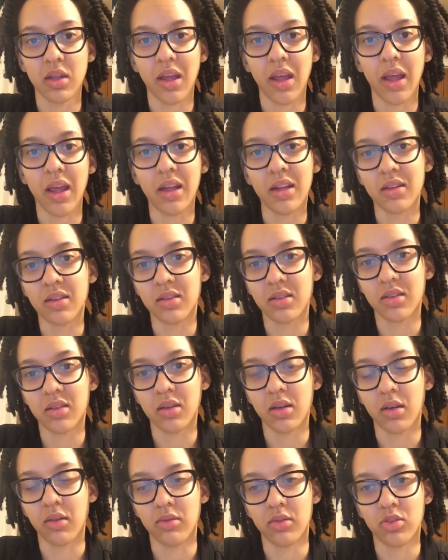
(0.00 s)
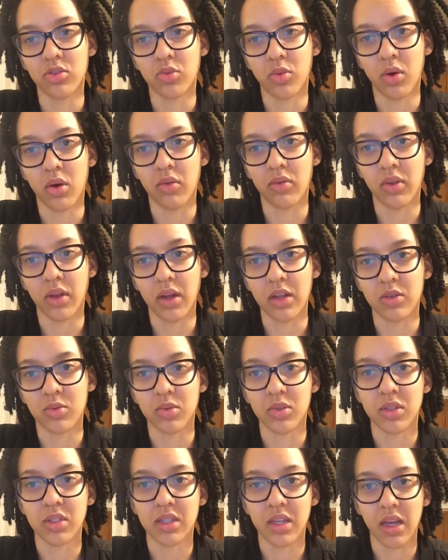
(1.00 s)
8 of the 12 lies
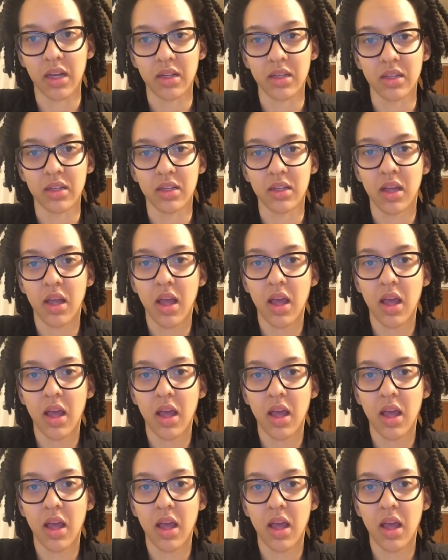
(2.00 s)
were detected.